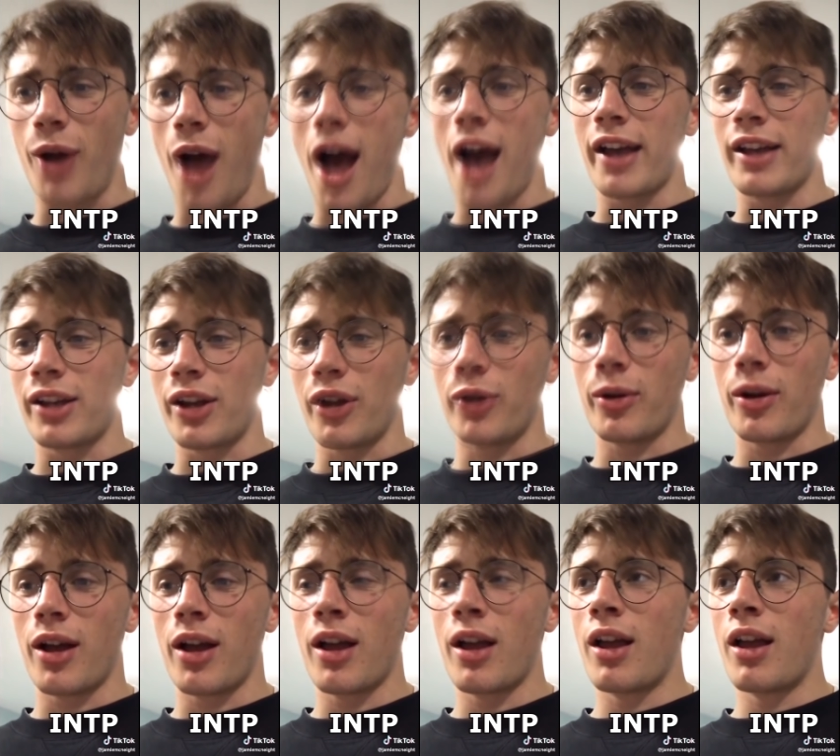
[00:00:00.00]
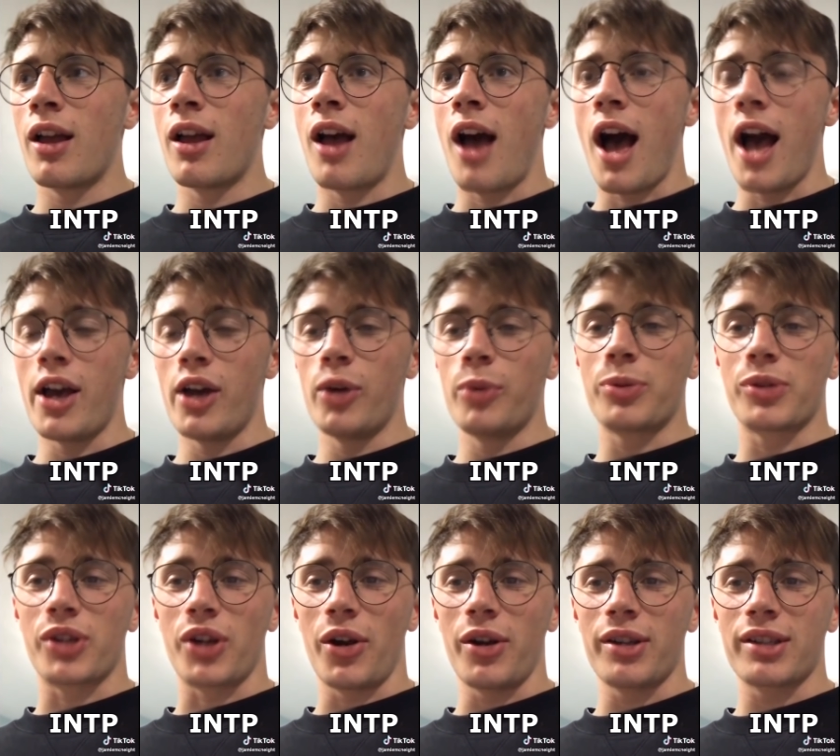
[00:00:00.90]
I hope
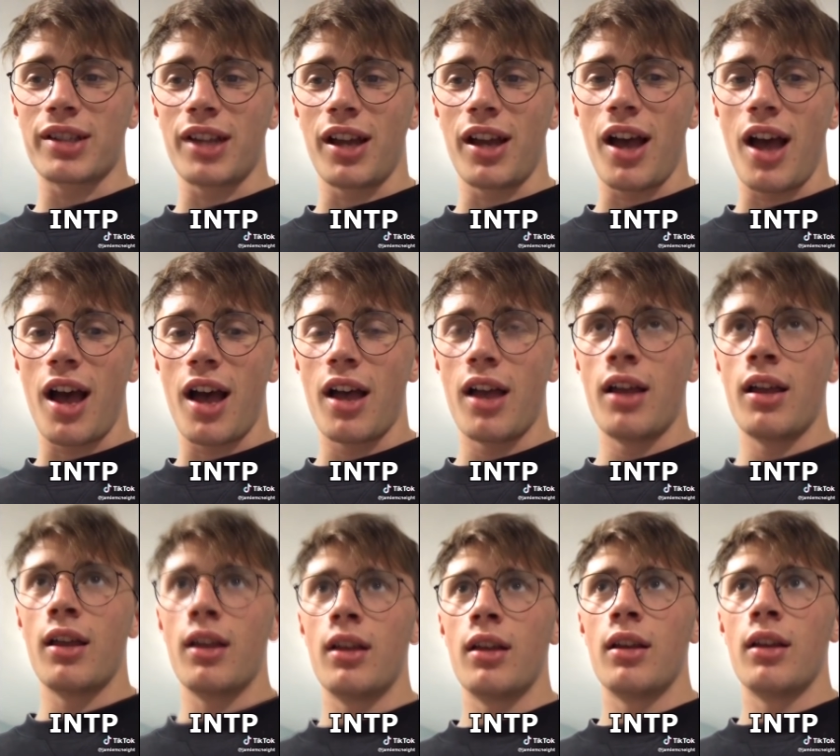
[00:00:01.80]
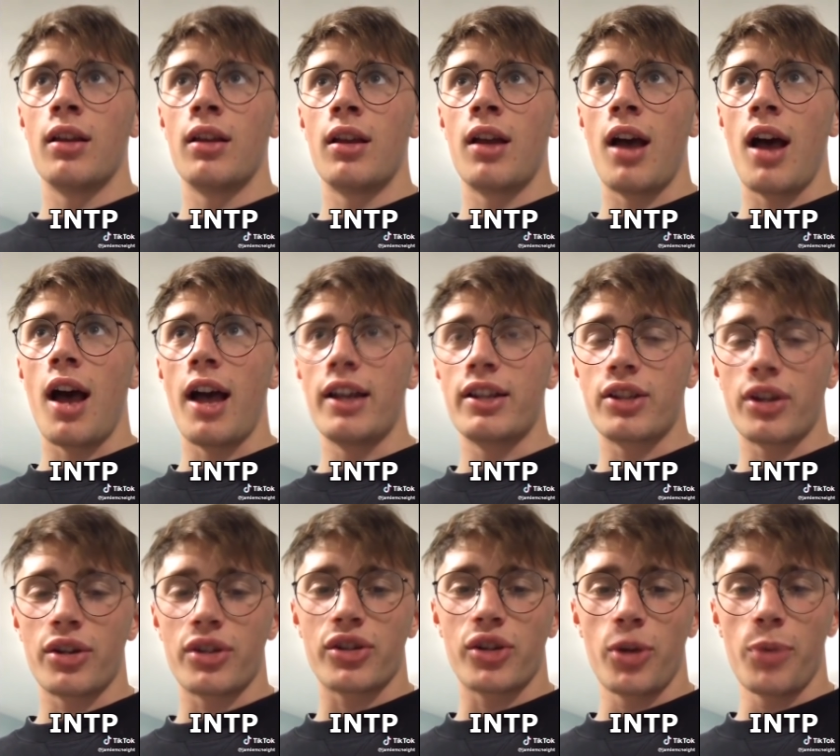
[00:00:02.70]
sure it does. I
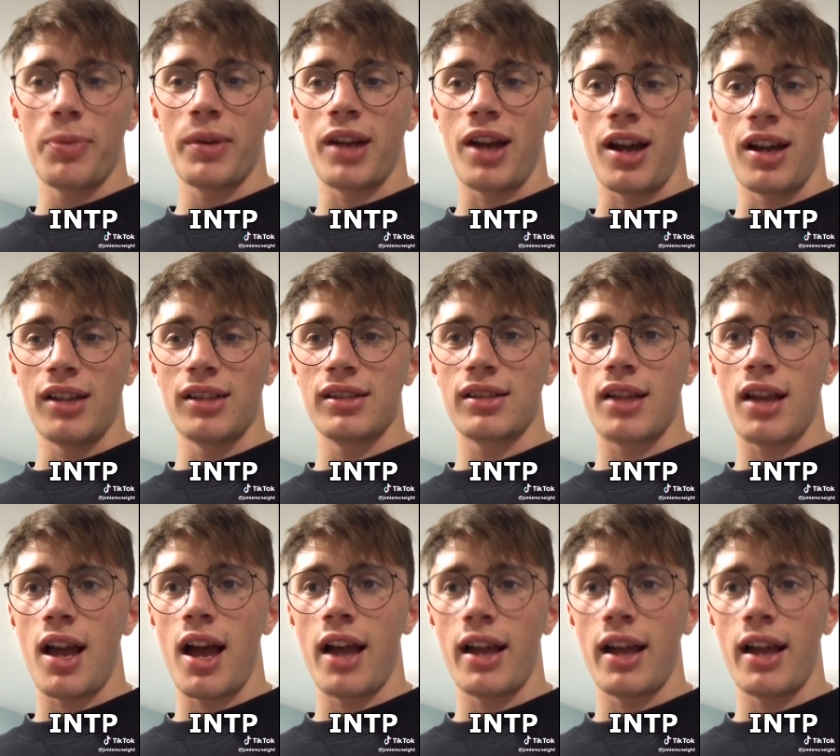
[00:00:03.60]
dare hope it has.